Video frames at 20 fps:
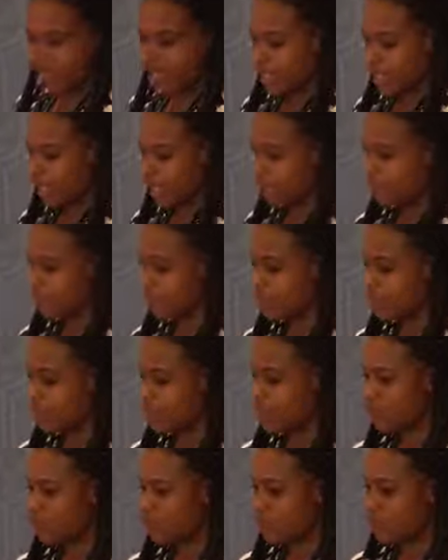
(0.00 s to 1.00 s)
And then
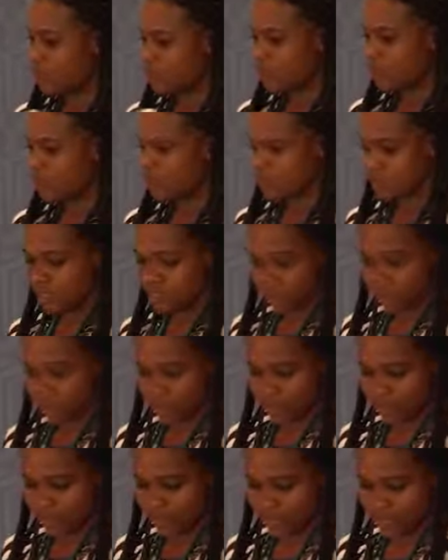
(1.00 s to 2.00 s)
we'll go on to the
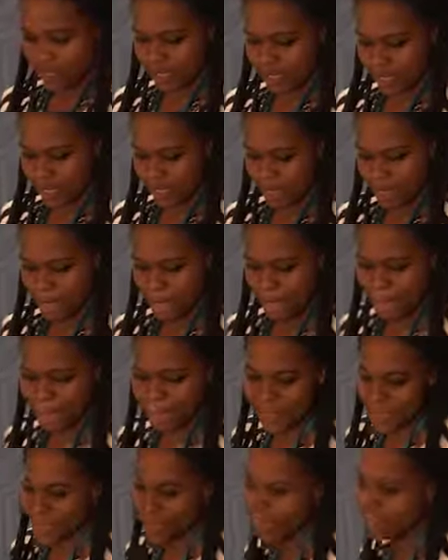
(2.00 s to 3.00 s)
next one,
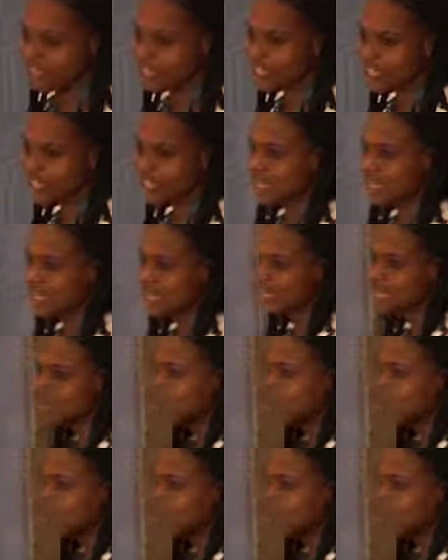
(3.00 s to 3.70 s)
big data.